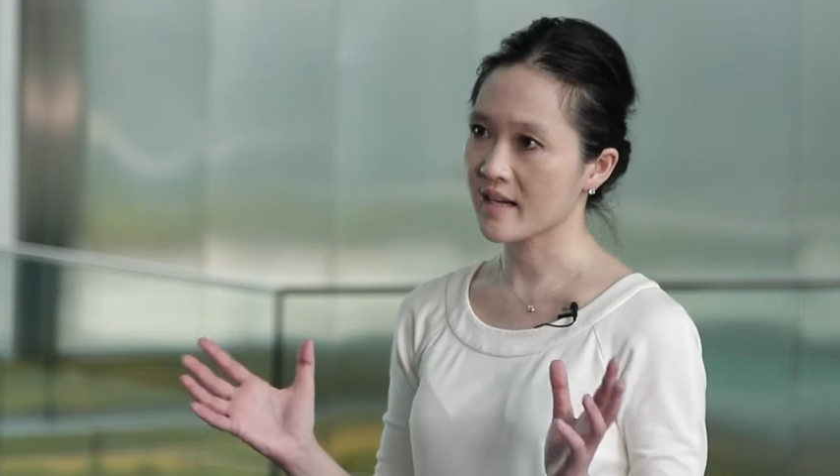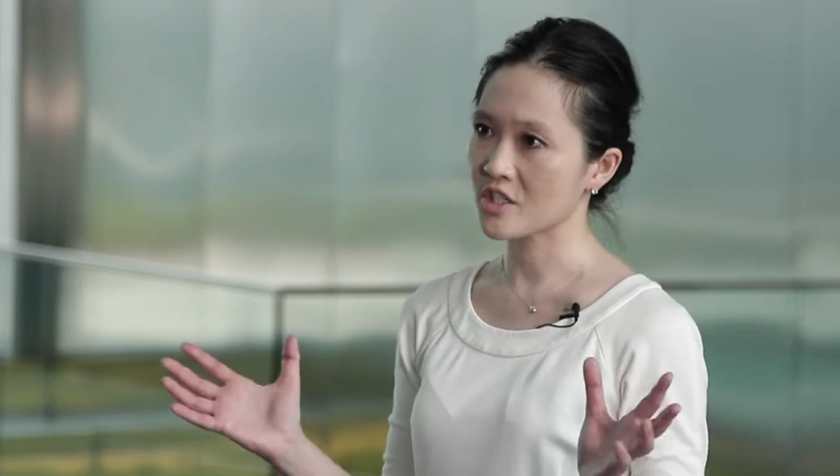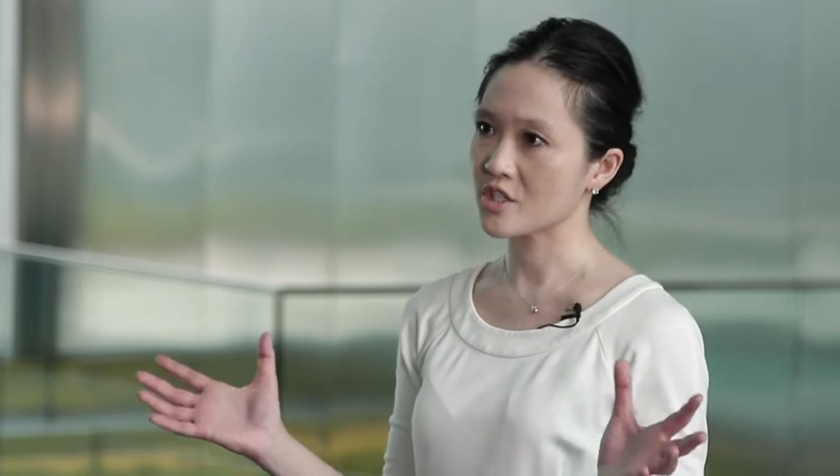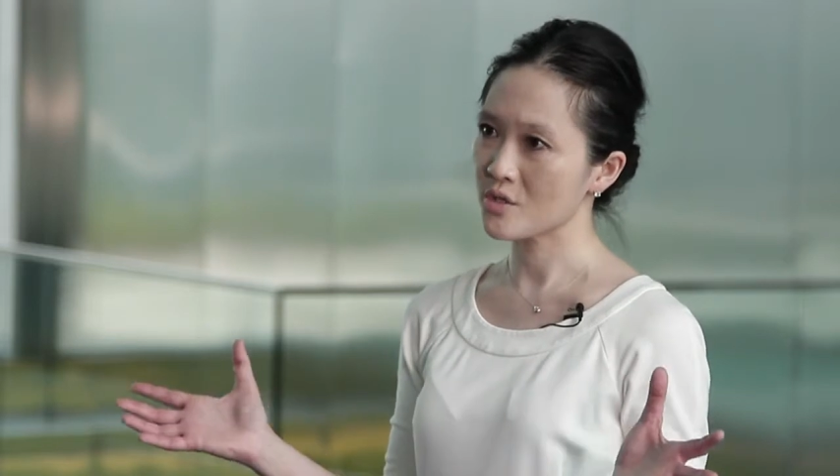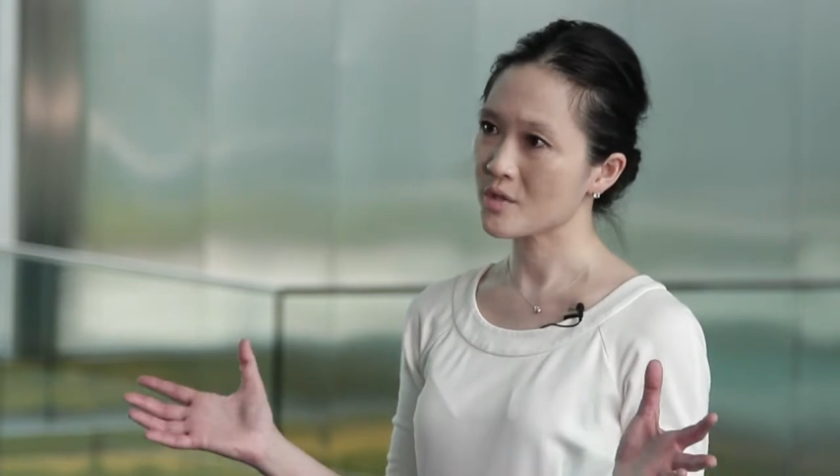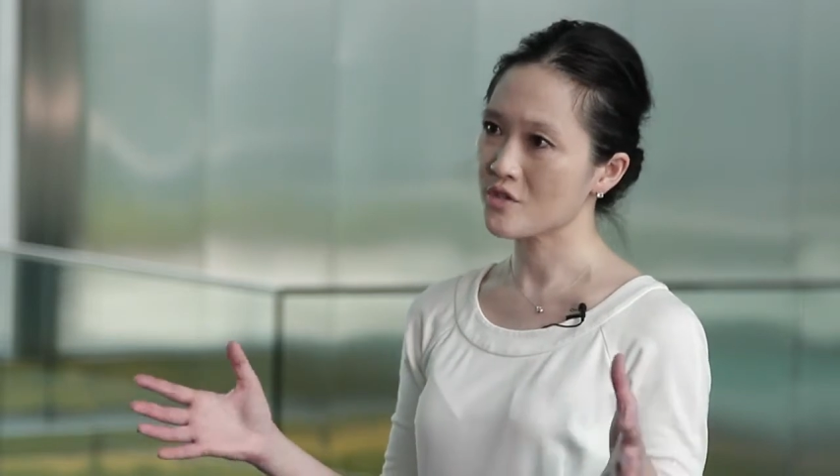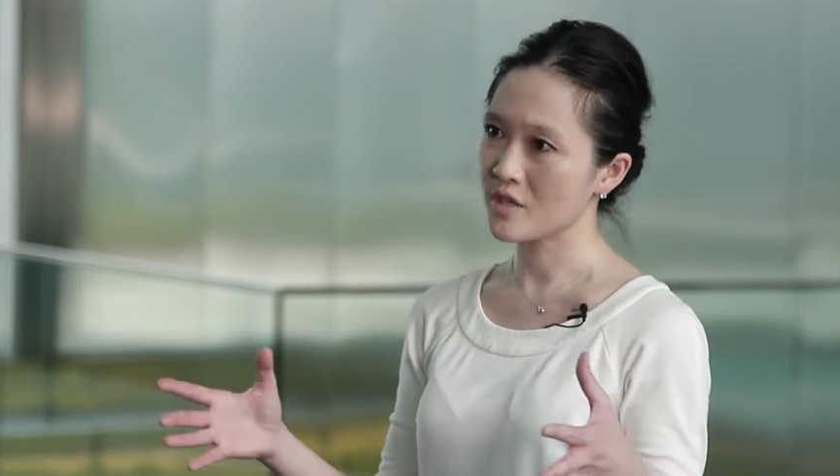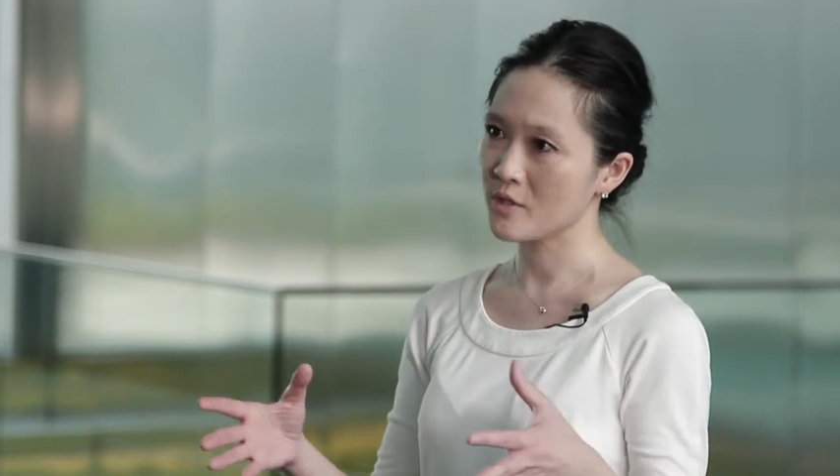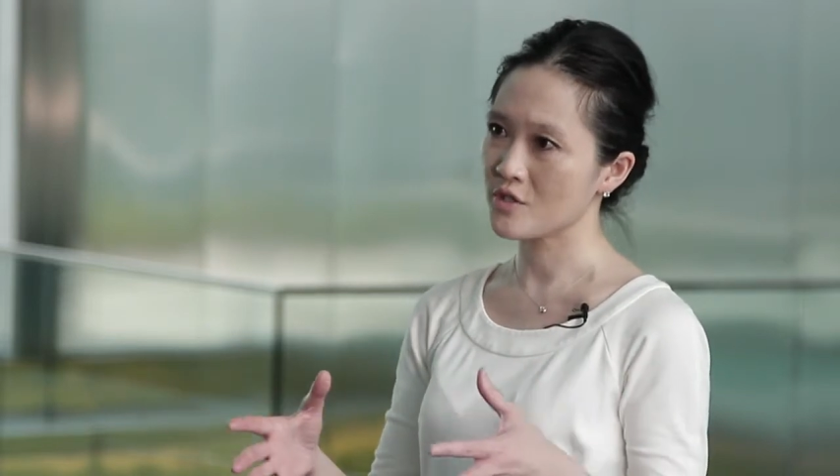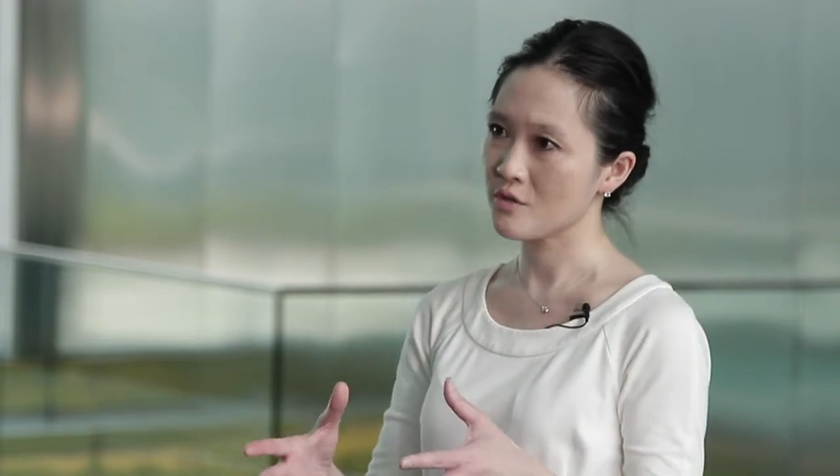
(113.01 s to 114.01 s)
actually do
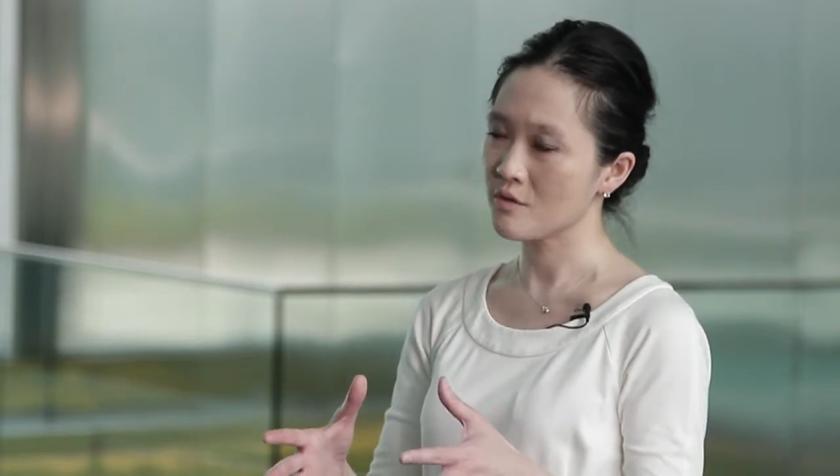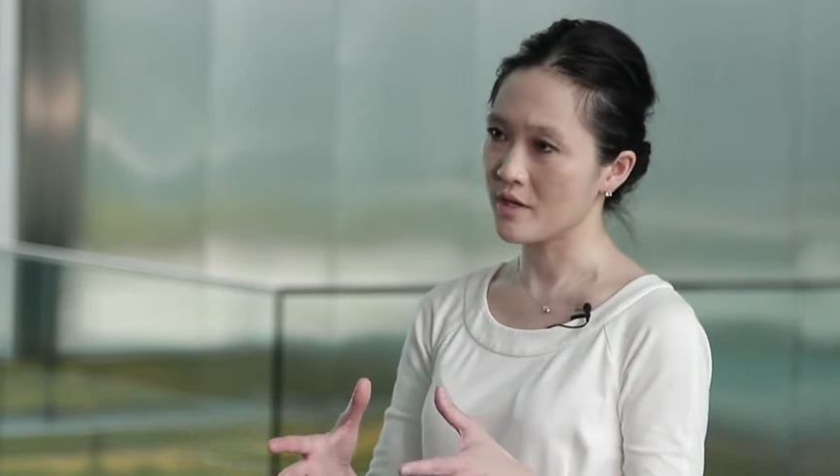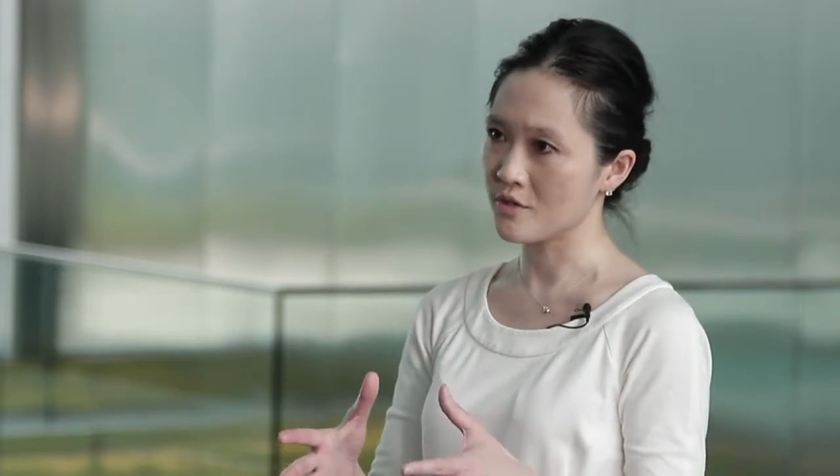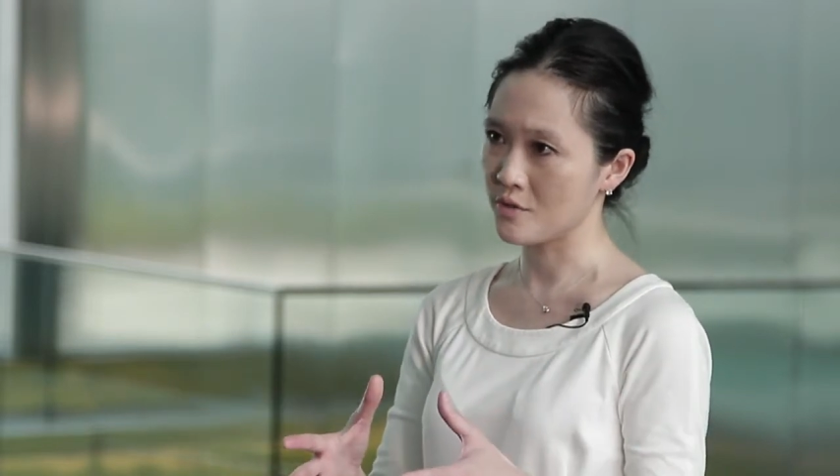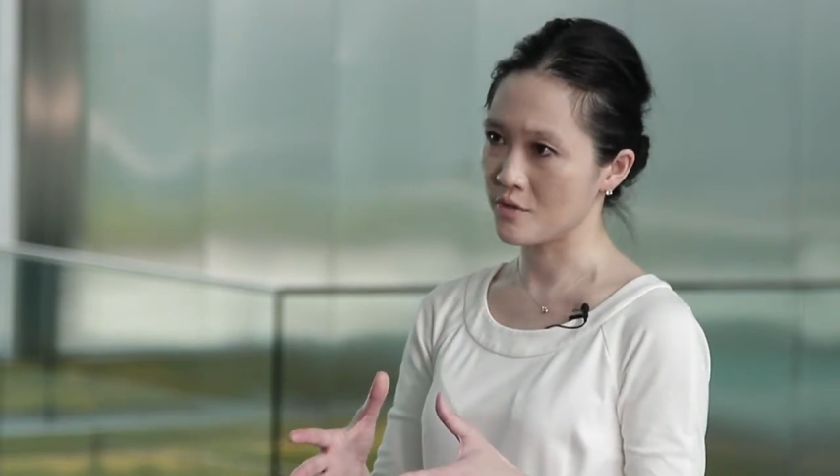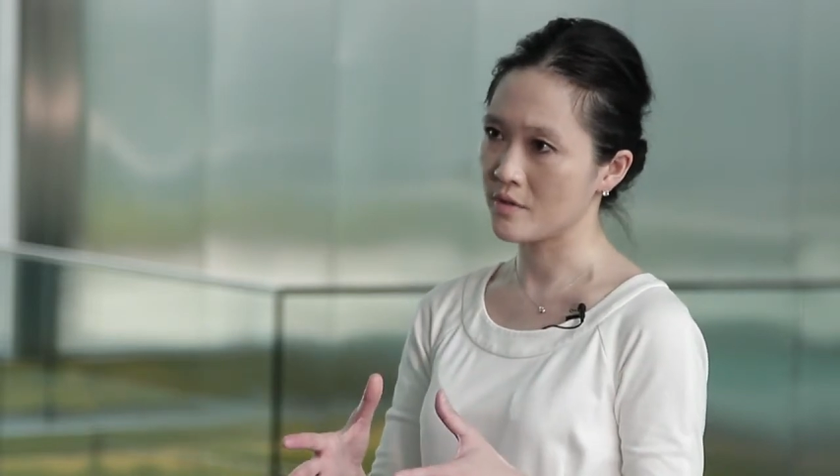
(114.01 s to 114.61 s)
contribute to under,